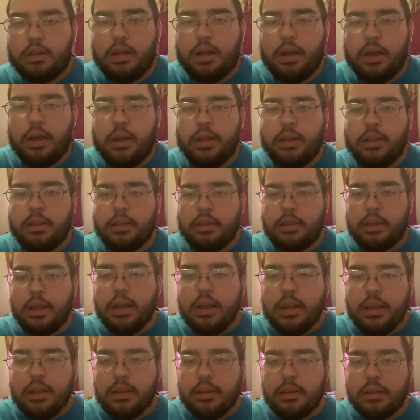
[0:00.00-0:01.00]
and
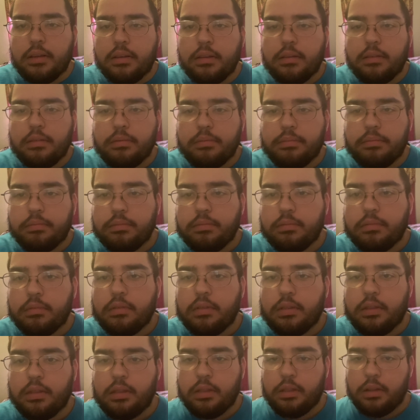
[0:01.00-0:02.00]
then
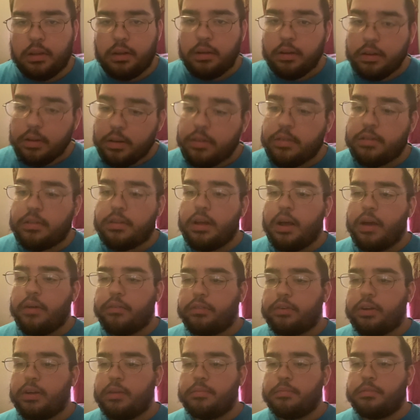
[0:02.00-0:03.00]
the good stuff
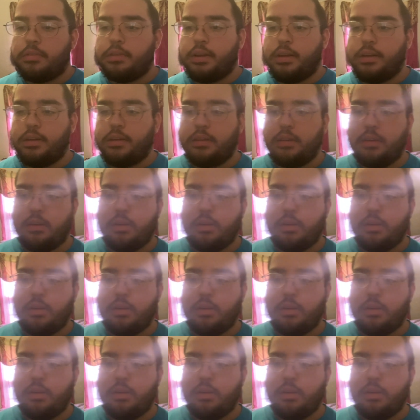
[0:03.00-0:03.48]
comes out